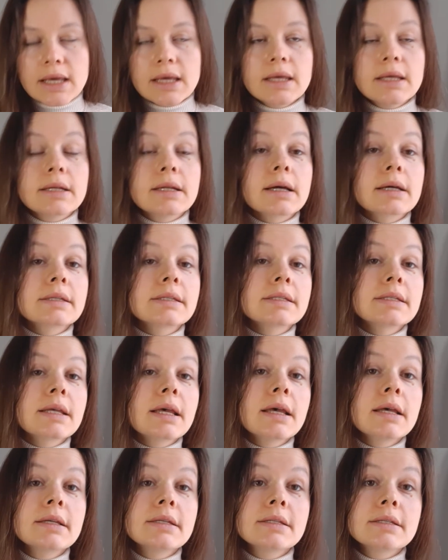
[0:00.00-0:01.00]

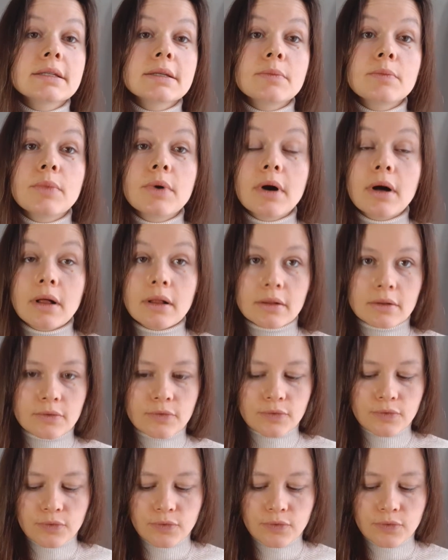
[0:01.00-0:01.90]
inaccessible